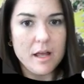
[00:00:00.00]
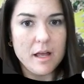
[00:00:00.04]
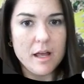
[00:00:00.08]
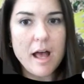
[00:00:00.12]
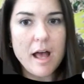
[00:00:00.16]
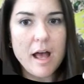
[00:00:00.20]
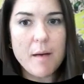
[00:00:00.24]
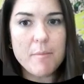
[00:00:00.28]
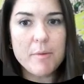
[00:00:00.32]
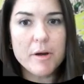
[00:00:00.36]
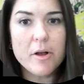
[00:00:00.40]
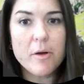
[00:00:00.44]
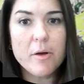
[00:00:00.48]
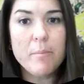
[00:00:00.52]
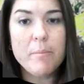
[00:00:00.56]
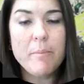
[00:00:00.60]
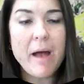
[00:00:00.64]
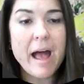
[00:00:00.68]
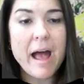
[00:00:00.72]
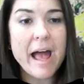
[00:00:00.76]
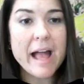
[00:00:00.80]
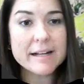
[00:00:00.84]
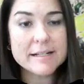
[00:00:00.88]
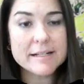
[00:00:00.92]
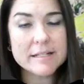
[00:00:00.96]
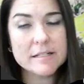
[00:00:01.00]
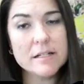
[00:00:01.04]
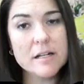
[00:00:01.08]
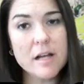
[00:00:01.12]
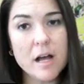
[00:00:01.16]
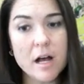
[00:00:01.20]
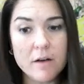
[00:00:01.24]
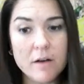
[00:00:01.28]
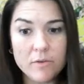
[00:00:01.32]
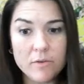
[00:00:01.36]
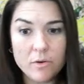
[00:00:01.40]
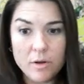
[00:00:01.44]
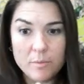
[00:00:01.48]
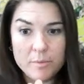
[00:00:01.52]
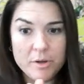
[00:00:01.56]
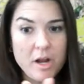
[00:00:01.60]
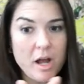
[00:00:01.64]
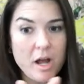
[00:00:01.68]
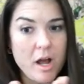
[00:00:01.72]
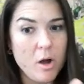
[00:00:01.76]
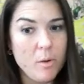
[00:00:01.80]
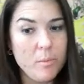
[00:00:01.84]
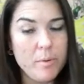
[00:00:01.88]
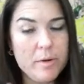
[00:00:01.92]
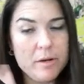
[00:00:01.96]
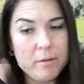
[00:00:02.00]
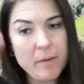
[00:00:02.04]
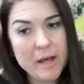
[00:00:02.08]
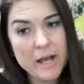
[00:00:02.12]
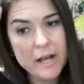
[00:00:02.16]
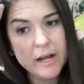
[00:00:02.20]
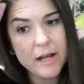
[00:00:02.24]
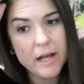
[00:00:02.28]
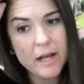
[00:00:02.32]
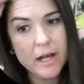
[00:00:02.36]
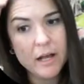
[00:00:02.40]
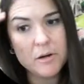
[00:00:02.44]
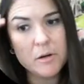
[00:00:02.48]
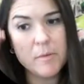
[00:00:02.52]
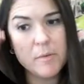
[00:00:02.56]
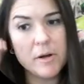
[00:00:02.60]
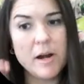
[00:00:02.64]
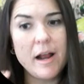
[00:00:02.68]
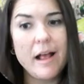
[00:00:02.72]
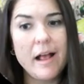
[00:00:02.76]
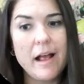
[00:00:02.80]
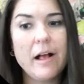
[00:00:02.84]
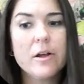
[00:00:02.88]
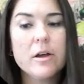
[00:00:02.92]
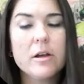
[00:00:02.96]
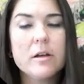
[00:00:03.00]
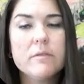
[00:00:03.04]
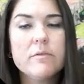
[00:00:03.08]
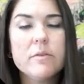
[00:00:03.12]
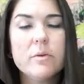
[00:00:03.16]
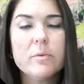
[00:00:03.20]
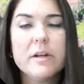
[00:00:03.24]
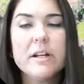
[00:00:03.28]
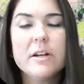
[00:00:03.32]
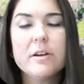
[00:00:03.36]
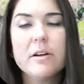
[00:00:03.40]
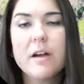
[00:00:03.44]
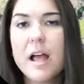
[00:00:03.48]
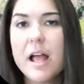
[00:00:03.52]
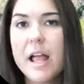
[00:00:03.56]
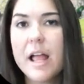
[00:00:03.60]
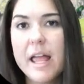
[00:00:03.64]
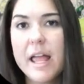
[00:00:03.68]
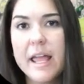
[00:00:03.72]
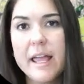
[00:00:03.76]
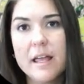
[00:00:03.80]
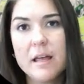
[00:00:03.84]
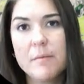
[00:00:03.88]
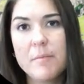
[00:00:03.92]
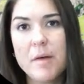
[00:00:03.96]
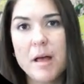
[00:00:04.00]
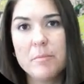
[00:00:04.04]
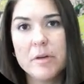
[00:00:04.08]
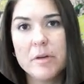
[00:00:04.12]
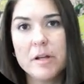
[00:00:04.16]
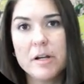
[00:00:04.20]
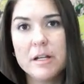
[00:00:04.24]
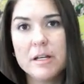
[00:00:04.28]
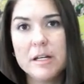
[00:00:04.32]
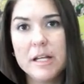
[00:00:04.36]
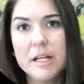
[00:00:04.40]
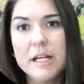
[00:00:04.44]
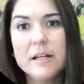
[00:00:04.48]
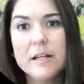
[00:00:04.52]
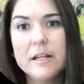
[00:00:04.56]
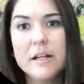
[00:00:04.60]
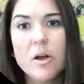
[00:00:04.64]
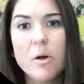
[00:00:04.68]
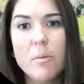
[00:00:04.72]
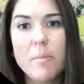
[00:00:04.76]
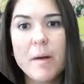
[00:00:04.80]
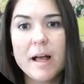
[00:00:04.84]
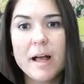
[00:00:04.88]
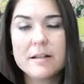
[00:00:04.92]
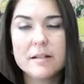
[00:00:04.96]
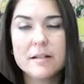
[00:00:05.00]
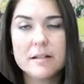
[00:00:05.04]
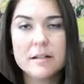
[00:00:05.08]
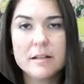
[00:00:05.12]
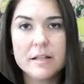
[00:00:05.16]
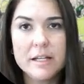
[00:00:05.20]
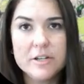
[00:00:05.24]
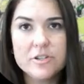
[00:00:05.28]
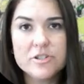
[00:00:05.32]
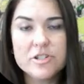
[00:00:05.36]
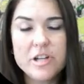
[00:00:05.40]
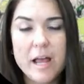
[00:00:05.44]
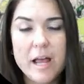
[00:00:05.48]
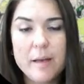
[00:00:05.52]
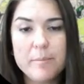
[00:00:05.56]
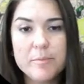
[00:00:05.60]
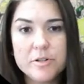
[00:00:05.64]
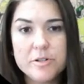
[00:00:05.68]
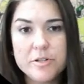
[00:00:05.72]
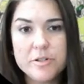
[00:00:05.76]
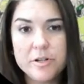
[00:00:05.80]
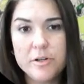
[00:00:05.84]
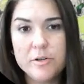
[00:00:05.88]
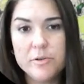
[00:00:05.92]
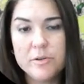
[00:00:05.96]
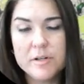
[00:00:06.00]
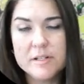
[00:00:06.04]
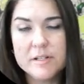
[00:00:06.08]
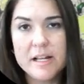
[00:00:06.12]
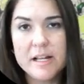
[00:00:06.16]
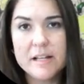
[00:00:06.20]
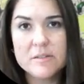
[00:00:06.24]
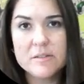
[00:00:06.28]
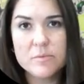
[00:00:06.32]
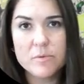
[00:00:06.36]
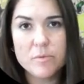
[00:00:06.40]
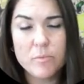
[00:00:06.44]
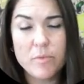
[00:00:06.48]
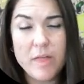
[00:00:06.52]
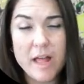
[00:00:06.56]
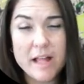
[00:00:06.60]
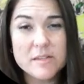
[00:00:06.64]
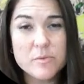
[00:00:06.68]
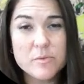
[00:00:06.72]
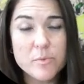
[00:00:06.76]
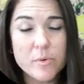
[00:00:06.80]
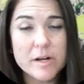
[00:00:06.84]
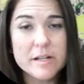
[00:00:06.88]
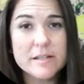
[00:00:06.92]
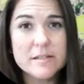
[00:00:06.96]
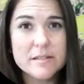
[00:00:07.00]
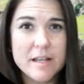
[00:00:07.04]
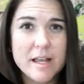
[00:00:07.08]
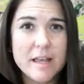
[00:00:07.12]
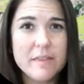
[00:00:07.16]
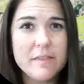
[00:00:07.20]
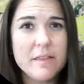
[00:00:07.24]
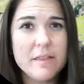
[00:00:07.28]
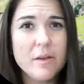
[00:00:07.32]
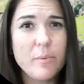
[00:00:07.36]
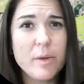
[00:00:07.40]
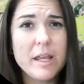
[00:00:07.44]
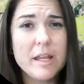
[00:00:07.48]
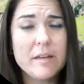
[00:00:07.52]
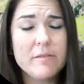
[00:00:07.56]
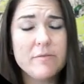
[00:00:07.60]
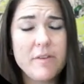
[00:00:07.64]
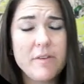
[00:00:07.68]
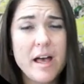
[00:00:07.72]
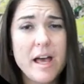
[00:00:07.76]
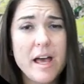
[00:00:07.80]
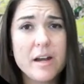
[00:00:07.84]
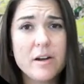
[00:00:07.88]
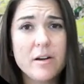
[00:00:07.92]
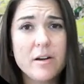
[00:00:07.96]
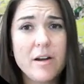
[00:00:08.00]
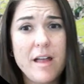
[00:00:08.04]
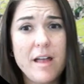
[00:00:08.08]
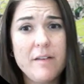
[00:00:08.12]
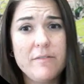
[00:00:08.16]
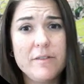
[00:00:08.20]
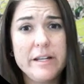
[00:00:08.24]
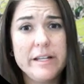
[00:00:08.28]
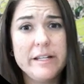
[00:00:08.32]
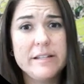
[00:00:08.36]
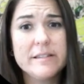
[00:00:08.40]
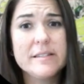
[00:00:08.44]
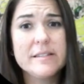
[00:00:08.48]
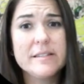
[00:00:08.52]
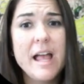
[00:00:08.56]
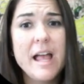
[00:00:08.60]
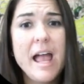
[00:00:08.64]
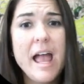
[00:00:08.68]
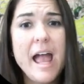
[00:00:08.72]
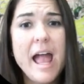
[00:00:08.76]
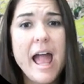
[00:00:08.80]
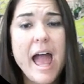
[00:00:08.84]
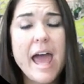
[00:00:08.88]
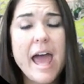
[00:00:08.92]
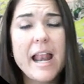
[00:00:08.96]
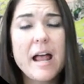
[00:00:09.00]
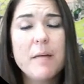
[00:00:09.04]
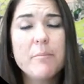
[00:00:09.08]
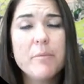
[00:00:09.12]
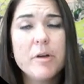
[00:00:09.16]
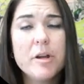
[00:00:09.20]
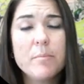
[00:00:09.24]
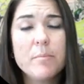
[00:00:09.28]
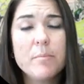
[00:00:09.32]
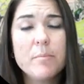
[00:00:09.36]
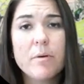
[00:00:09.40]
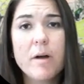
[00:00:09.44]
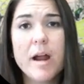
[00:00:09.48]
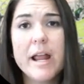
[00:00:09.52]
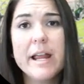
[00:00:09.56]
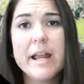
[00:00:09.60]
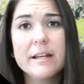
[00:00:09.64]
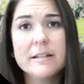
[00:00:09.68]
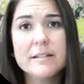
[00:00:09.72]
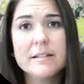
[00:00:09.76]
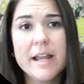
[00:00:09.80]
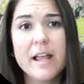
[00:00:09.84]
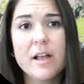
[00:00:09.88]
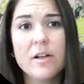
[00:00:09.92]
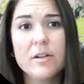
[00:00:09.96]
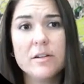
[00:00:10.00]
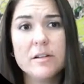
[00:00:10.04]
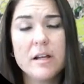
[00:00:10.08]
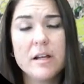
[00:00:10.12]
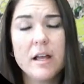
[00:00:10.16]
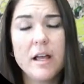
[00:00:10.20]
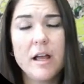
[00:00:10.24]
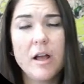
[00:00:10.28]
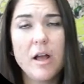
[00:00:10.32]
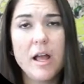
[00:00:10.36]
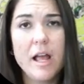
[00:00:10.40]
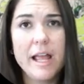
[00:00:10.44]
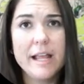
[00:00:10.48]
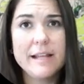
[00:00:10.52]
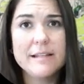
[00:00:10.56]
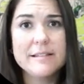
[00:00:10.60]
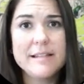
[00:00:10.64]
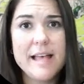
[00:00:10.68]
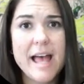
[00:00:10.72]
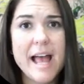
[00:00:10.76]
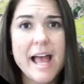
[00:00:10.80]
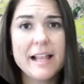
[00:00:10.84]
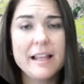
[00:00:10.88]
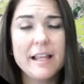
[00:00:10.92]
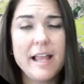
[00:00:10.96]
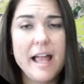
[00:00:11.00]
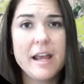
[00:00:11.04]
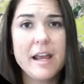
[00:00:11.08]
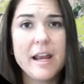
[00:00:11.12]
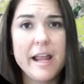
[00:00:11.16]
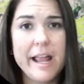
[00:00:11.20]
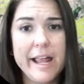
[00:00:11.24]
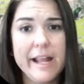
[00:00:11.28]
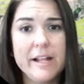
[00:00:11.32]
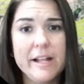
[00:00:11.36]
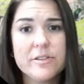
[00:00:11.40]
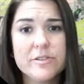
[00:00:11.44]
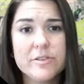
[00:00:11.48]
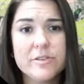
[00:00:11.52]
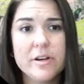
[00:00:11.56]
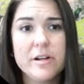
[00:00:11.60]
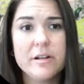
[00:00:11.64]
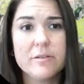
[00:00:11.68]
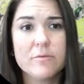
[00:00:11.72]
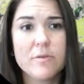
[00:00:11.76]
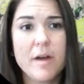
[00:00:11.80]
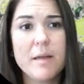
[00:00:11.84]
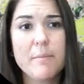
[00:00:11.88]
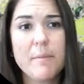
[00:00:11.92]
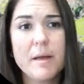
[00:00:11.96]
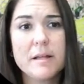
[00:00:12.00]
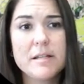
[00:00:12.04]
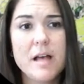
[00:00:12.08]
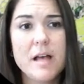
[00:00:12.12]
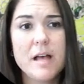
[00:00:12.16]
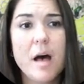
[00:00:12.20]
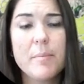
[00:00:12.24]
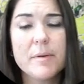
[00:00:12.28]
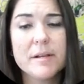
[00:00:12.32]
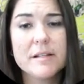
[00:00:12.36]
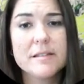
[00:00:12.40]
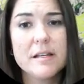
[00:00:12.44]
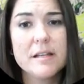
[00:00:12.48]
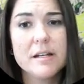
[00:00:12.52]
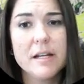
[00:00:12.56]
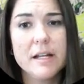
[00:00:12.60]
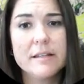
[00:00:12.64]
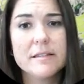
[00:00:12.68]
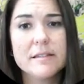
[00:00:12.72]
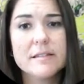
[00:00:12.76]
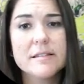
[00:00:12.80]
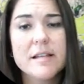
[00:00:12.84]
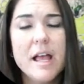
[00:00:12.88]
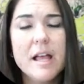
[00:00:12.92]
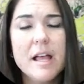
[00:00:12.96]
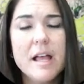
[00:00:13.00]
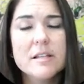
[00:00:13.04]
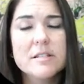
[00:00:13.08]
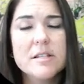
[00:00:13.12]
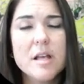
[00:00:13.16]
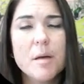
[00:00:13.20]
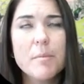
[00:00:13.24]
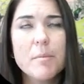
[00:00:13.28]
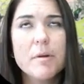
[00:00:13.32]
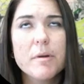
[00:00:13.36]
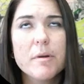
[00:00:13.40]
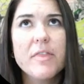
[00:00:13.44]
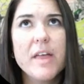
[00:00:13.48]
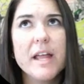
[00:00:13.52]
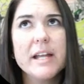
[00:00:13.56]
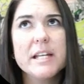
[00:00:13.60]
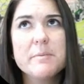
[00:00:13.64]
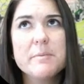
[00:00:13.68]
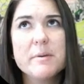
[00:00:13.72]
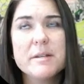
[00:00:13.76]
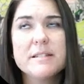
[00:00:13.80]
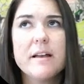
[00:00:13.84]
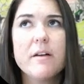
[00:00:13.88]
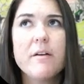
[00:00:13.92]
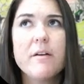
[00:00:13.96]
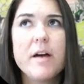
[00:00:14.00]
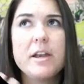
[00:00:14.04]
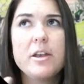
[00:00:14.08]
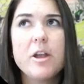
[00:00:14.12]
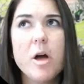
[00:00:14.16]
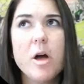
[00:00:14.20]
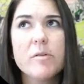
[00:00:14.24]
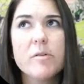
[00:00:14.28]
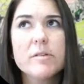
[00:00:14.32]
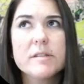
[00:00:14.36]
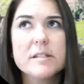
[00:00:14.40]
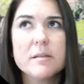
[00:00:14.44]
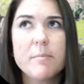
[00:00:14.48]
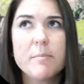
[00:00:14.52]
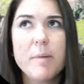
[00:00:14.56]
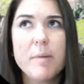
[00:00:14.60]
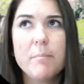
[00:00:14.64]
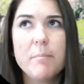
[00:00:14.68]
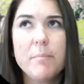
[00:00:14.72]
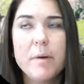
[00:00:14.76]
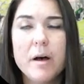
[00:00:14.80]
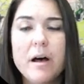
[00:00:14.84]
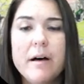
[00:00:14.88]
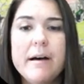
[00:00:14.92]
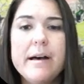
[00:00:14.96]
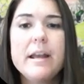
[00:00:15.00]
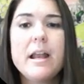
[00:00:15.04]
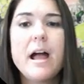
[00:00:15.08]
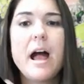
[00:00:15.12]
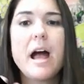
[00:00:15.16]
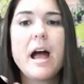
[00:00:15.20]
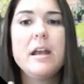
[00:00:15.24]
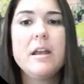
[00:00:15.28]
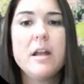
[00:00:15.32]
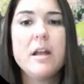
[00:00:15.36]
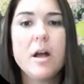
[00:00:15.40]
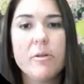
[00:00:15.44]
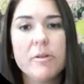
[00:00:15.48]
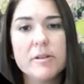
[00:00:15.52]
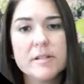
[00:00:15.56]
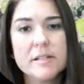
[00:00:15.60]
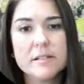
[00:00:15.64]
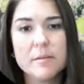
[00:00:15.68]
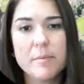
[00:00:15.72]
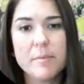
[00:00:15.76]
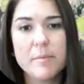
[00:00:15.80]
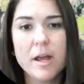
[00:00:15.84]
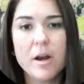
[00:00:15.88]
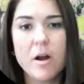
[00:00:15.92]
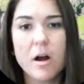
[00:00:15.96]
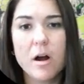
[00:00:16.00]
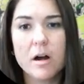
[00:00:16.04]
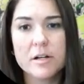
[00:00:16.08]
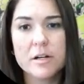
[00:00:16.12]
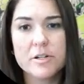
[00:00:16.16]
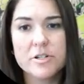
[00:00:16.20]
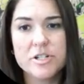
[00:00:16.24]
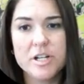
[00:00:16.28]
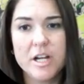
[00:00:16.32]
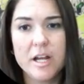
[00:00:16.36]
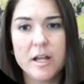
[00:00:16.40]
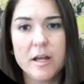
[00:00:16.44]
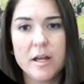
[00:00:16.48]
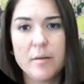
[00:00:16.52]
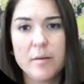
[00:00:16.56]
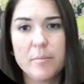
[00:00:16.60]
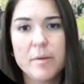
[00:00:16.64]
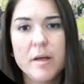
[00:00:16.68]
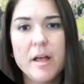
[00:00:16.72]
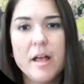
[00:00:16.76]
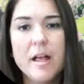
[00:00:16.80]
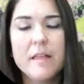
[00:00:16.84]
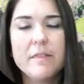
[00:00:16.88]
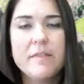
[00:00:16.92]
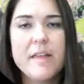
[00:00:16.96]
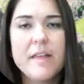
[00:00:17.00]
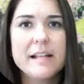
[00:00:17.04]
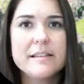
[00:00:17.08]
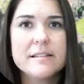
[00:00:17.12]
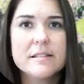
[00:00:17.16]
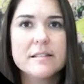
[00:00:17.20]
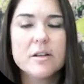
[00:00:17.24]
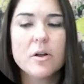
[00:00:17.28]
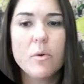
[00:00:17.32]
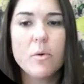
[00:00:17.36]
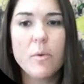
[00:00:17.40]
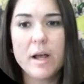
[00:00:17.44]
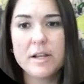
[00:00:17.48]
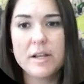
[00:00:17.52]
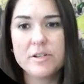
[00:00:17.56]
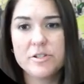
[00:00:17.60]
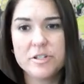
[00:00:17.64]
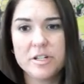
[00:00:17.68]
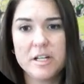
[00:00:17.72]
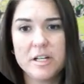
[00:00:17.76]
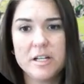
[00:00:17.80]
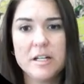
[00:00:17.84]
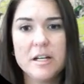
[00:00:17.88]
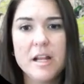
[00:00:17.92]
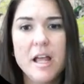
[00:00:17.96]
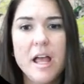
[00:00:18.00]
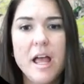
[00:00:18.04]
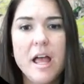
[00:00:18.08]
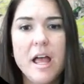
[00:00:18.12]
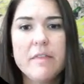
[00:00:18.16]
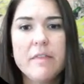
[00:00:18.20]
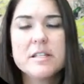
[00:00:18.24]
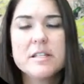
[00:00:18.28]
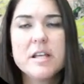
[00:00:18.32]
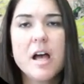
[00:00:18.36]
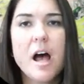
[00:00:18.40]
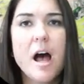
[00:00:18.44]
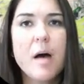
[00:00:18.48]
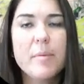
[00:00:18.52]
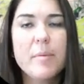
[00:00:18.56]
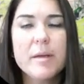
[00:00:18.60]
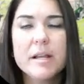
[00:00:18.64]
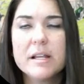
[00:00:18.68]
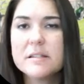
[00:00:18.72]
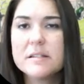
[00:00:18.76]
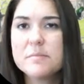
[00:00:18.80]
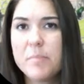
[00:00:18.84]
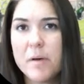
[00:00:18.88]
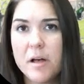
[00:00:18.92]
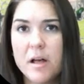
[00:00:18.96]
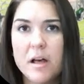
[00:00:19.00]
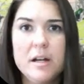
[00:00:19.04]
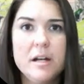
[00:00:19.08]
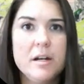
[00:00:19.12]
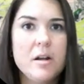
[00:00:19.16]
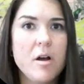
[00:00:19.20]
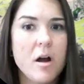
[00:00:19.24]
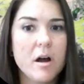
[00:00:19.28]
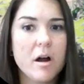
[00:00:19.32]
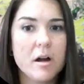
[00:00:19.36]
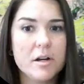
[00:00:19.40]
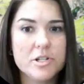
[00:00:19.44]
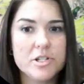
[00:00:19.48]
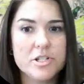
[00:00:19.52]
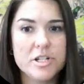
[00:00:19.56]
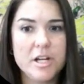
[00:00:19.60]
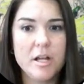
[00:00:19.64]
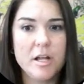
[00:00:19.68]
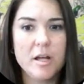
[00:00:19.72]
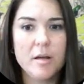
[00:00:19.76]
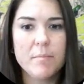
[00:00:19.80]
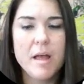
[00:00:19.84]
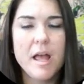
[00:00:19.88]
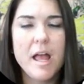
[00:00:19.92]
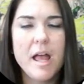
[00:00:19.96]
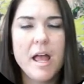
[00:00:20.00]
I'm going to go back to the novel. I'm going to open it back up. No matter how good of a reader I am, I'm going to need to go back to at least chapter 2 because that's where it said that we can find our evidence. And I'm going to break down exactly how to answer it and write my topic sentence. So I'm going to think to myself, I know this is about Bud. I know this is about hardship. That's the question. The topic is Bud and hardship.